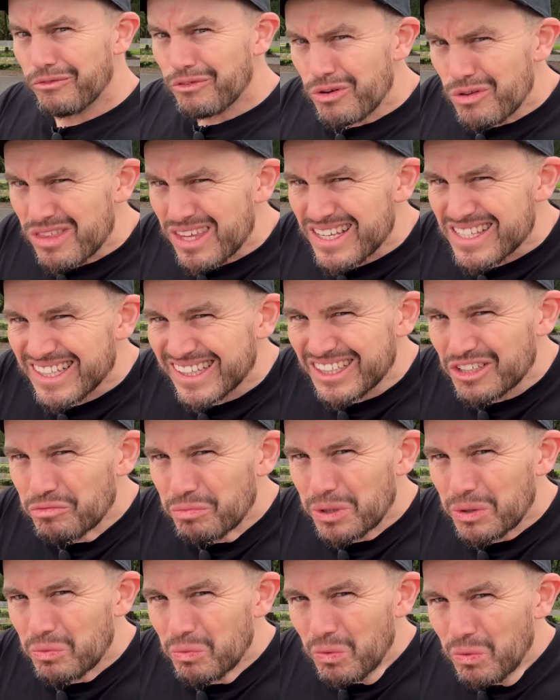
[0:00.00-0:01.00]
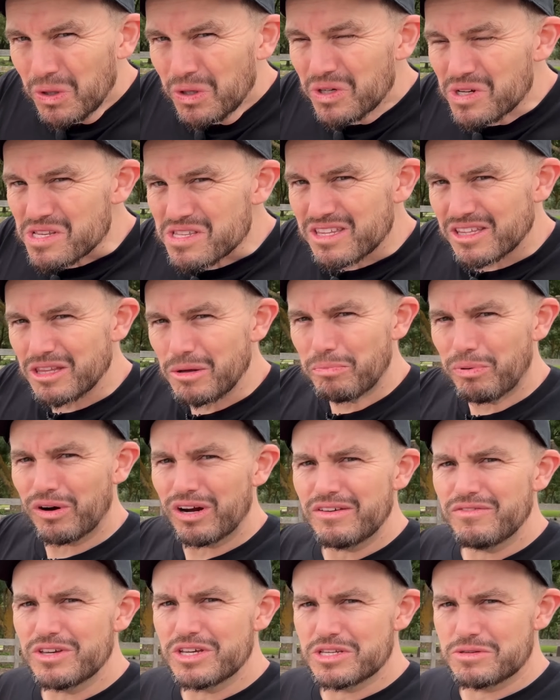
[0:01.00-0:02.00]
In the description below, you'll
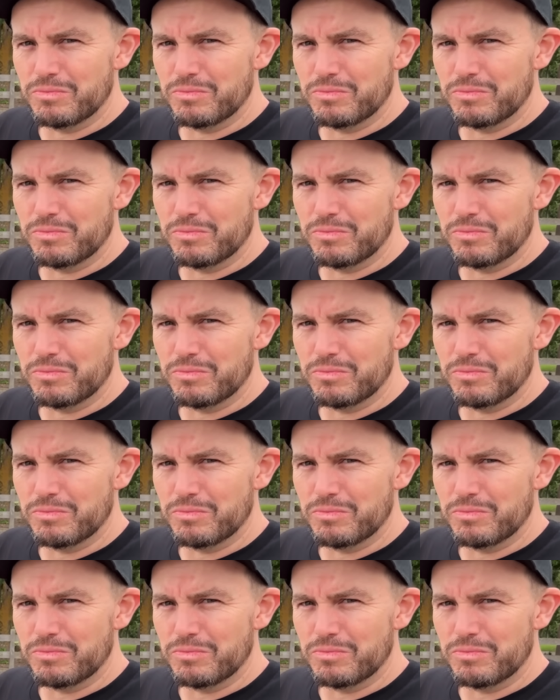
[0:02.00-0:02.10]
find links